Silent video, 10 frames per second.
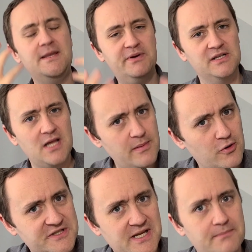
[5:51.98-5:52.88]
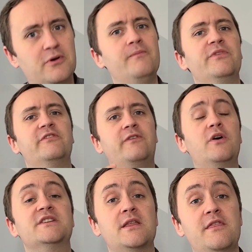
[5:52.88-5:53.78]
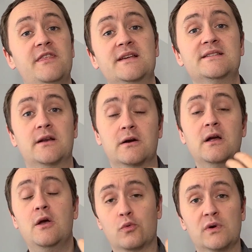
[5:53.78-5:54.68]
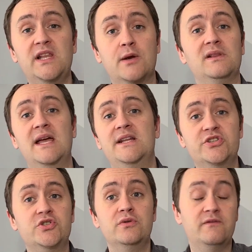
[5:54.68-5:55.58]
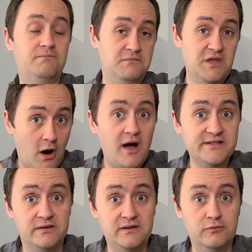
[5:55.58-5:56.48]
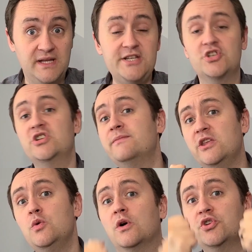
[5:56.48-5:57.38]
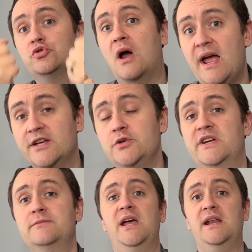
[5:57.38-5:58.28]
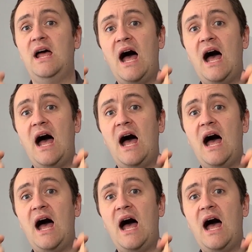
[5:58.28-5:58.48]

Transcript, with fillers: to keep it a little bit more simple, focus on the things that are really related to the, the causal relationship that you are trying to explain.